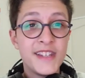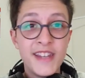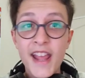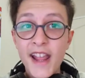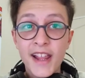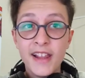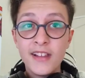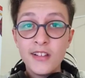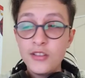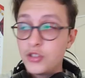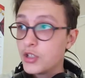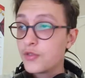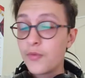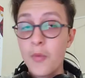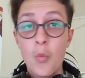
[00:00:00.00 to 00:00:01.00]
a day
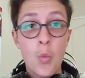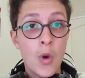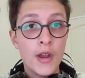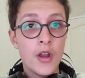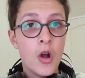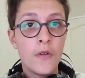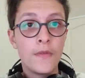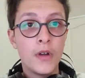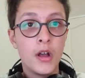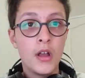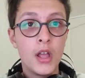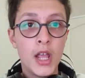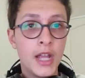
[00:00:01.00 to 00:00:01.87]
just from one offer.